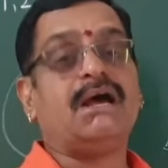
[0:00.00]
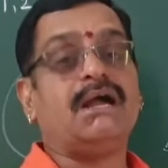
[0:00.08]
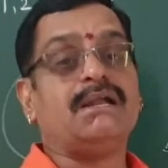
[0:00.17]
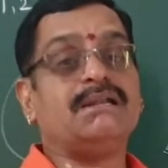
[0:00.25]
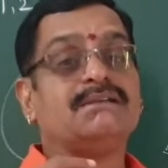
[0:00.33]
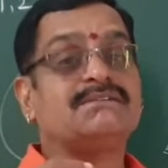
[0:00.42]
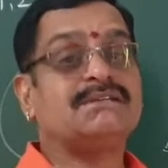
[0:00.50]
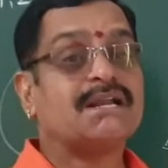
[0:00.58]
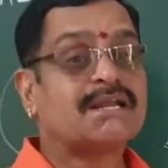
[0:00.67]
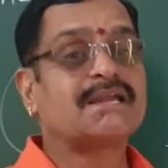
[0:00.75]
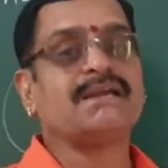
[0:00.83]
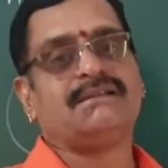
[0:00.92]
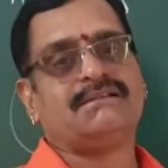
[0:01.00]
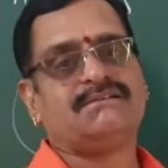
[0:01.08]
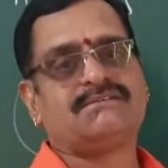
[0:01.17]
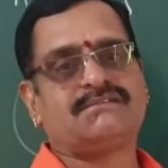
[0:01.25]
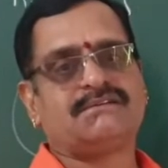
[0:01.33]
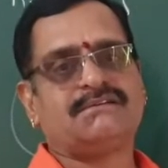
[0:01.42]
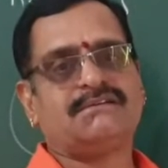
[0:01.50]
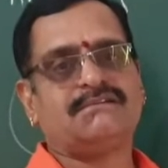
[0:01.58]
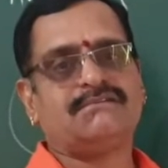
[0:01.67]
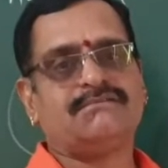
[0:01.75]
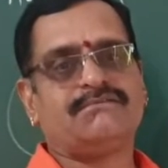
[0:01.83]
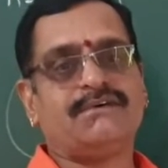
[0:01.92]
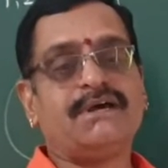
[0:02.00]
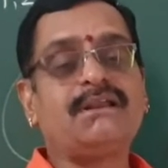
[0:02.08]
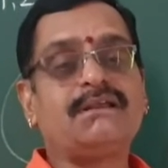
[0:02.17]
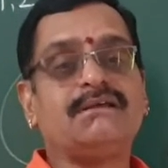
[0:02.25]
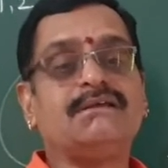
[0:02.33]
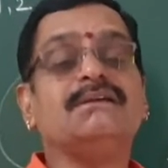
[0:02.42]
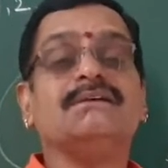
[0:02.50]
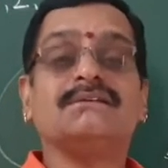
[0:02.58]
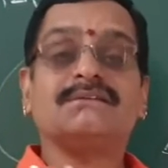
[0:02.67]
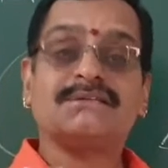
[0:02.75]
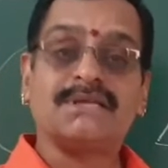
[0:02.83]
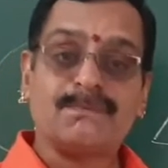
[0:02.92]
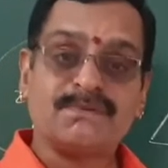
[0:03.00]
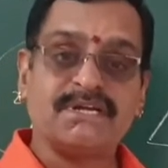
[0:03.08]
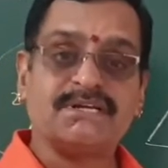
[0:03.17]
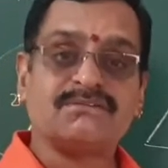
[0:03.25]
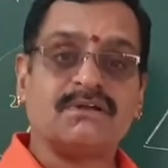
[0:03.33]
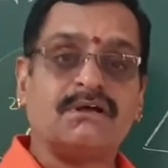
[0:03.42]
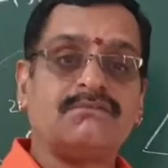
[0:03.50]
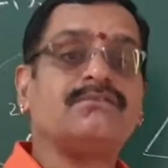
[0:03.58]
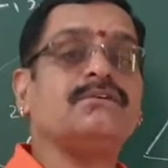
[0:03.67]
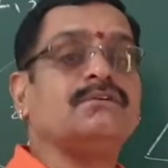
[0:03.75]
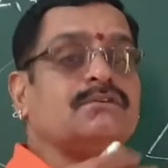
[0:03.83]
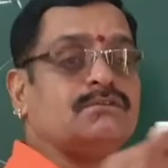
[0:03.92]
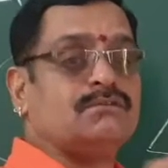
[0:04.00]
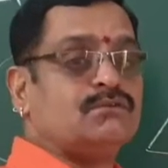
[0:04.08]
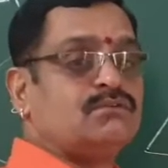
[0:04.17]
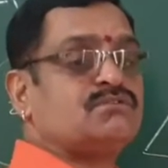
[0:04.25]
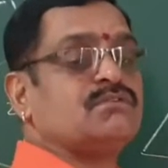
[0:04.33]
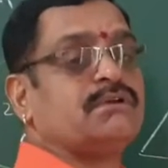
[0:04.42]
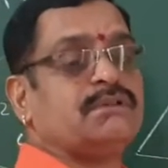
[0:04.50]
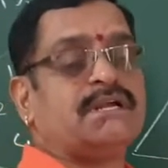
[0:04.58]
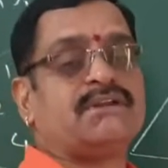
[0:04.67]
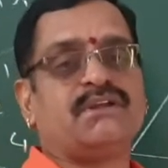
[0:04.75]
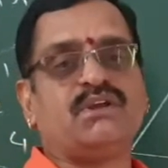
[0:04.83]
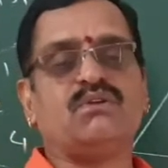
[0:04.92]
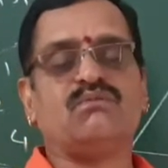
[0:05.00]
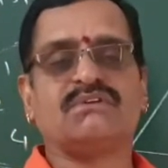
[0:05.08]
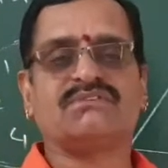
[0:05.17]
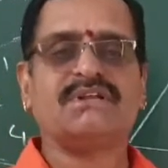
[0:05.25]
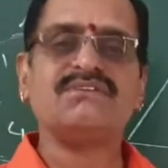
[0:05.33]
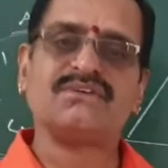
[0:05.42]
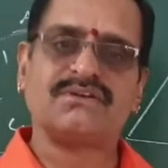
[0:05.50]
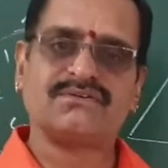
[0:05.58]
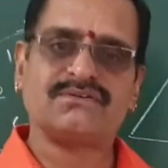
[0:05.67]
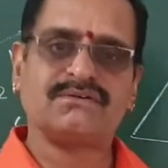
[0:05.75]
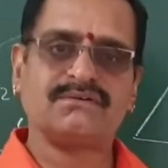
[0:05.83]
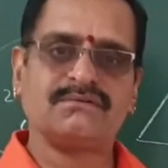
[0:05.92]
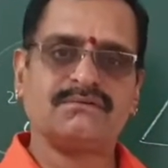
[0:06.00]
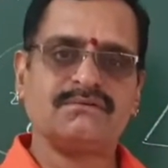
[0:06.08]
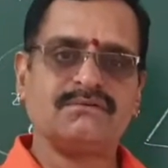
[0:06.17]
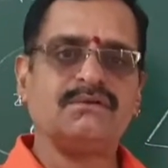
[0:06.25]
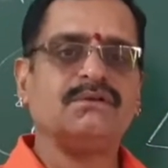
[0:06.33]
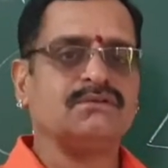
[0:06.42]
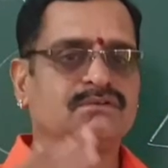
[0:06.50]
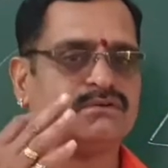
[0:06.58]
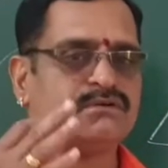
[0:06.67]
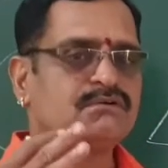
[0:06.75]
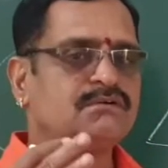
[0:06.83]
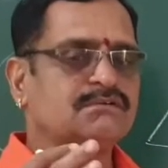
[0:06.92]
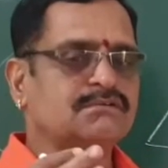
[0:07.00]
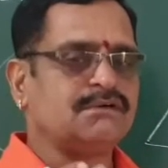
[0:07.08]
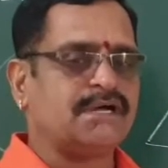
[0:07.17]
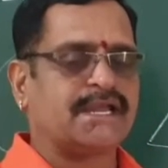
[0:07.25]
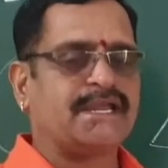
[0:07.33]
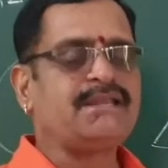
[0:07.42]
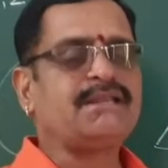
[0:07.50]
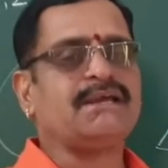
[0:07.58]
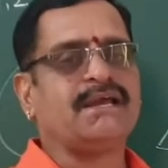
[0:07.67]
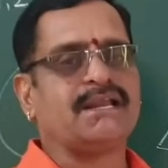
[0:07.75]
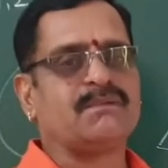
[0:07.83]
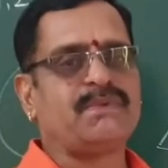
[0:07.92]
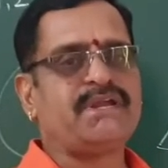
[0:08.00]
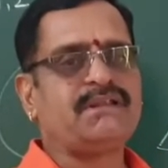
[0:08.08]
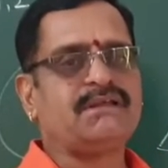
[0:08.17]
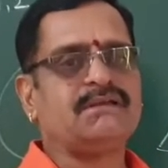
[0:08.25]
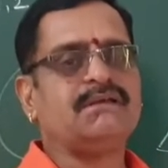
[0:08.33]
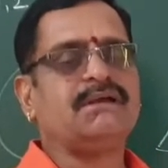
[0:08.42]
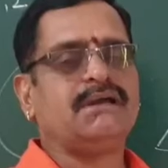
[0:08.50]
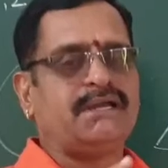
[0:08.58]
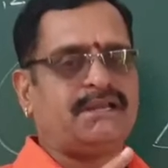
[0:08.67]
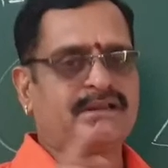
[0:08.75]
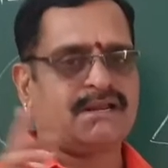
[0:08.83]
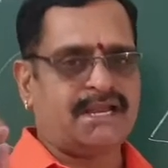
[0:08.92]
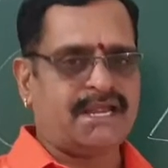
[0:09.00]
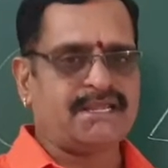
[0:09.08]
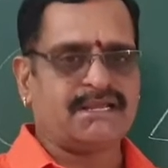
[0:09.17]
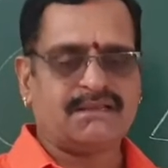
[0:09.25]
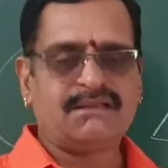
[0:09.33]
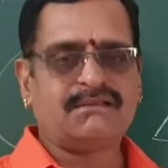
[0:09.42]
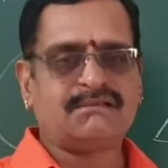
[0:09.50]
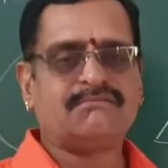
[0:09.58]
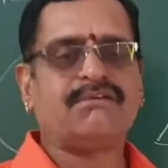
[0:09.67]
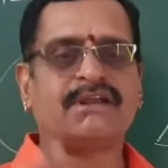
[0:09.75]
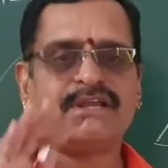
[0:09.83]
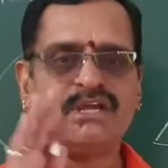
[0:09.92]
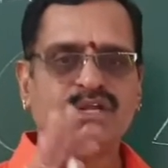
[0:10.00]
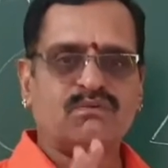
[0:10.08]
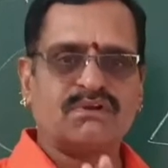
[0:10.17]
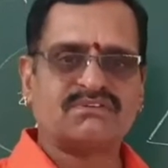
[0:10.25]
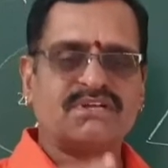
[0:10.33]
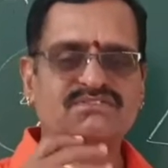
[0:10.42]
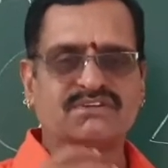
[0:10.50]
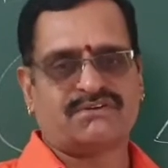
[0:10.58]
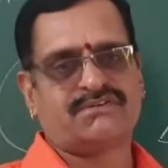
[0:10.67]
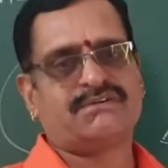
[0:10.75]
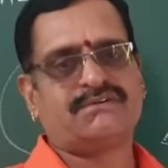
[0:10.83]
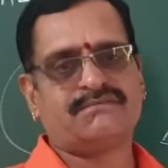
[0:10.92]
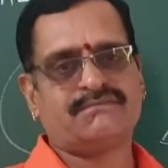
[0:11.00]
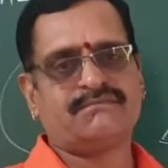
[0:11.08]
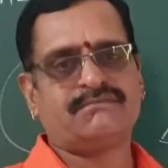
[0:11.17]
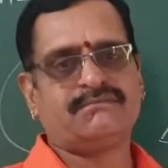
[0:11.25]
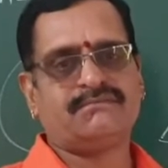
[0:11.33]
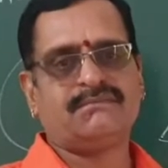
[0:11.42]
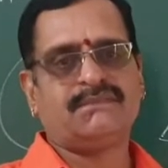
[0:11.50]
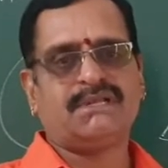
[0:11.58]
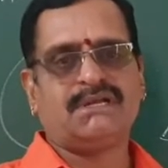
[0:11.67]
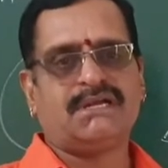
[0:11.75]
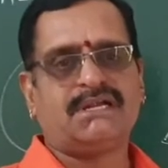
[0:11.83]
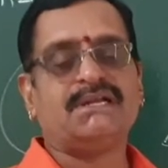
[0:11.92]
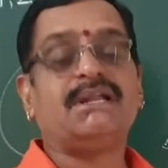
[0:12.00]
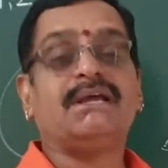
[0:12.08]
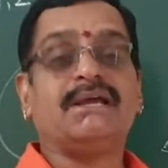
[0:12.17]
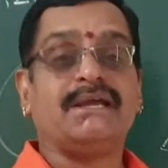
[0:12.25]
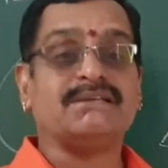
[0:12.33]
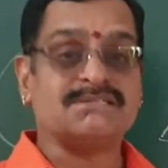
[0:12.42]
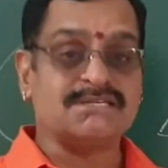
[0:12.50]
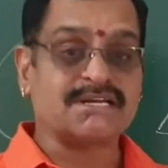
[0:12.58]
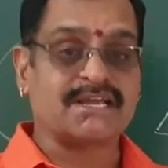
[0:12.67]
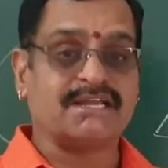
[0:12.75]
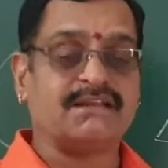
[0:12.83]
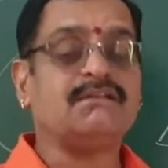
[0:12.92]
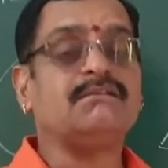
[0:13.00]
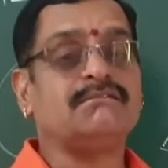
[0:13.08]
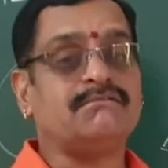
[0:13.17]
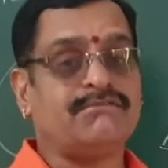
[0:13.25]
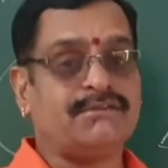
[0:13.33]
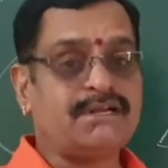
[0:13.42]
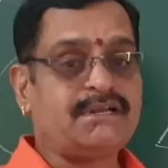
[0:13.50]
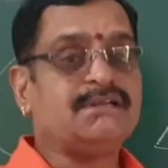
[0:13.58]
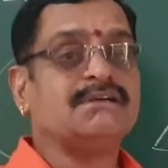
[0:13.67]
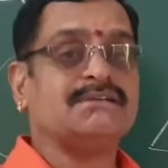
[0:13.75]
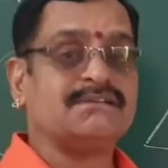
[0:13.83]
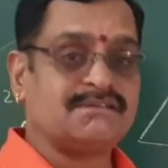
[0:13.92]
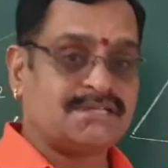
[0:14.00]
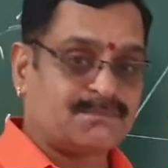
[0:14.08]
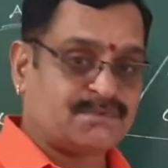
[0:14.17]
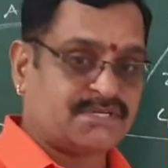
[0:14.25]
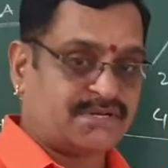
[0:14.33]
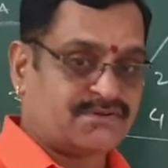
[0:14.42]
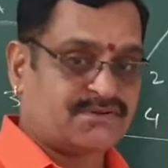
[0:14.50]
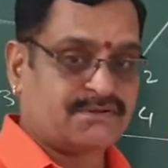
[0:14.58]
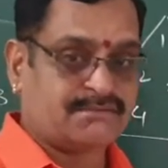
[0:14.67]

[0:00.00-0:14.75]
and circles for subsets of that universal set. So again, I repeat, a triangle for universal set and a circle for subset.